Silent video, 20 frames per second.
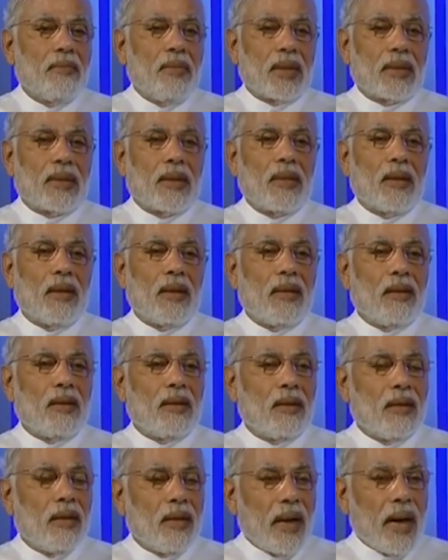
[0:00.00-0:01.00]
maternal
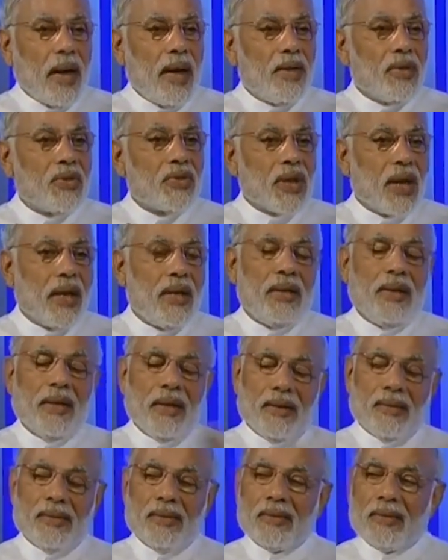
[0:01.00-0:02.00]
and child
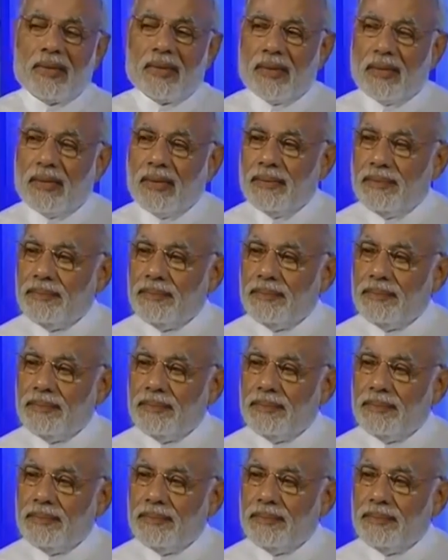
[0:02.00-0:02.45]
deaths.